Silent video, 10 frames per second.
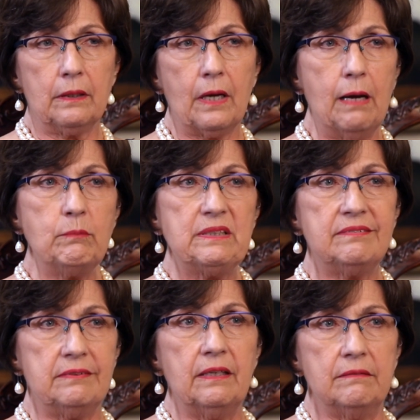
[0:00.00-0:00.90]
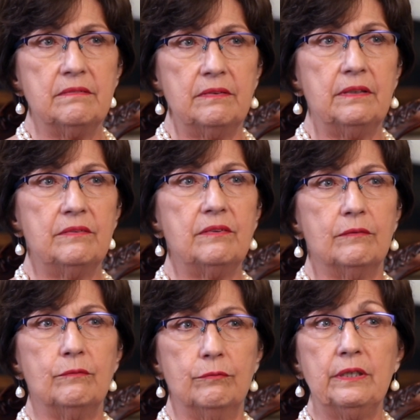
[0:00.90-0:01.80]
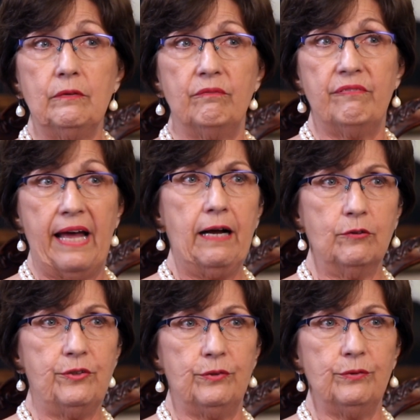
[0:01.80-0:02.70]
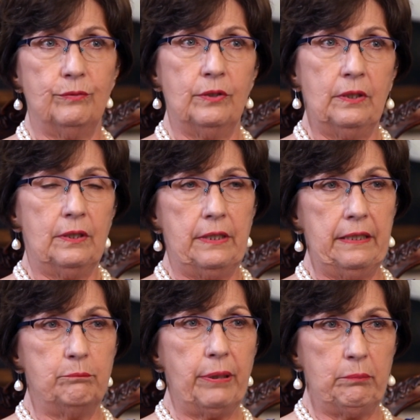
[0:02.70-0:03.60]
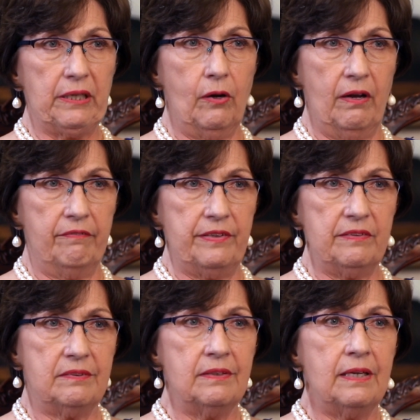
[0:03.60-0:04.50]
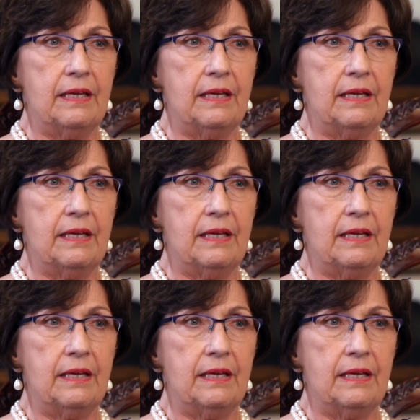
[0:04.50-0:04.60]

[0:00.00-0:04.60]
Common sense is a real value in public office.